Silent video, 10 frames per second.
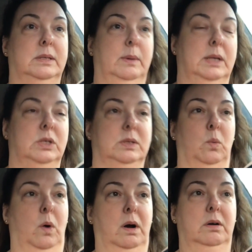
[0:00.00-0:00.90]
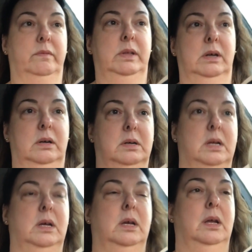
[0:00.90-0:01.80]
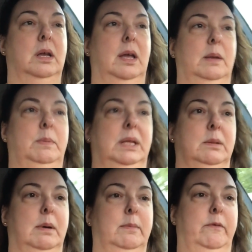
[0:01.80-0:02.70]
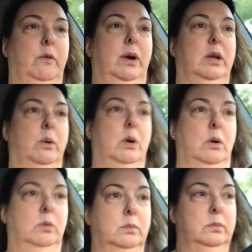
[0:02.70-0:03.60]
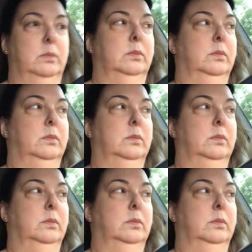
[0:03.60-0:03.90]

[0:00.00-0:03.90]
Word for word: so I could just walk over there and pick them up before I go home.